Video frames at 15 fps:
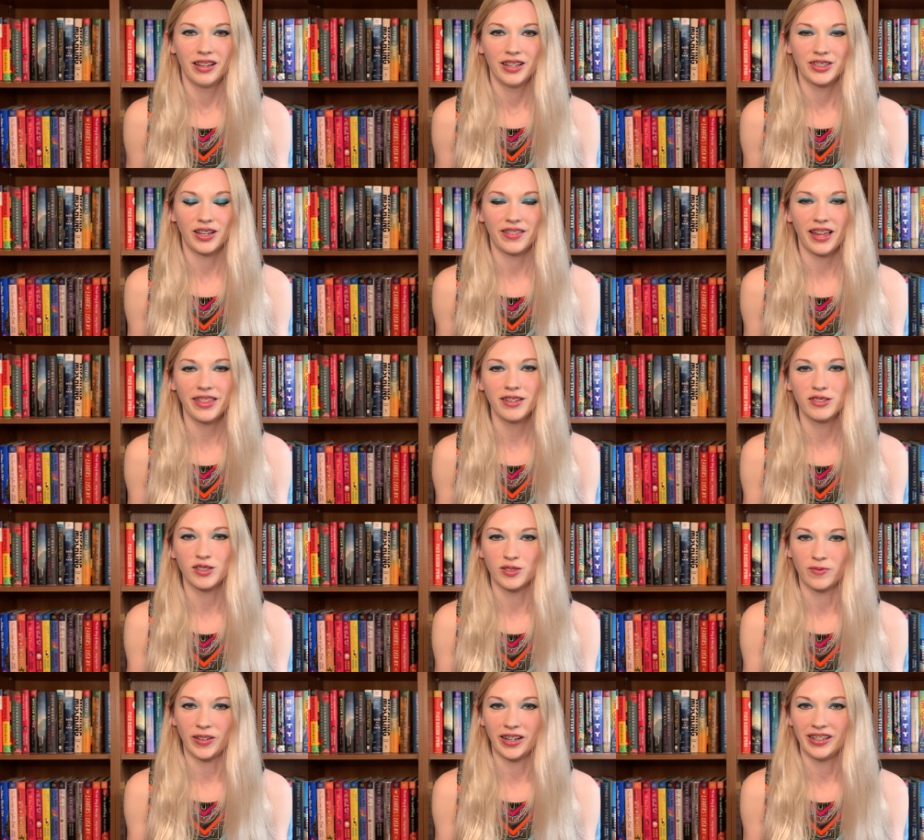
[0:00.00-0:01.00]
So I thought this
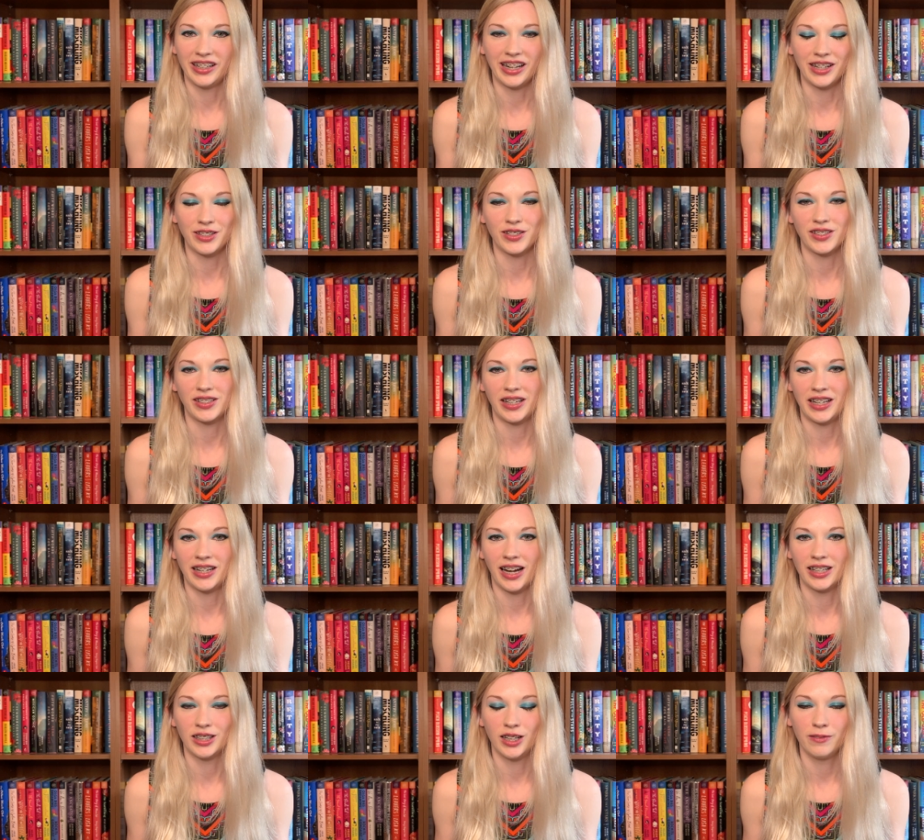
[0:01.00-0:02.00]
was very interesting.
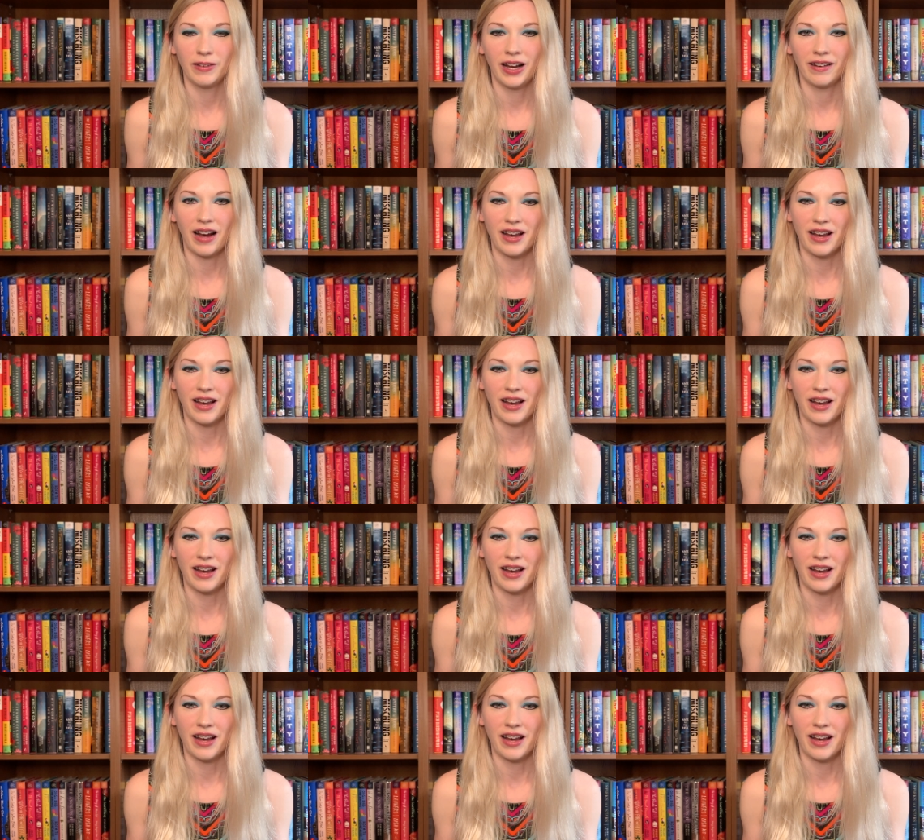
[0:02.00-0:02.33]
I love how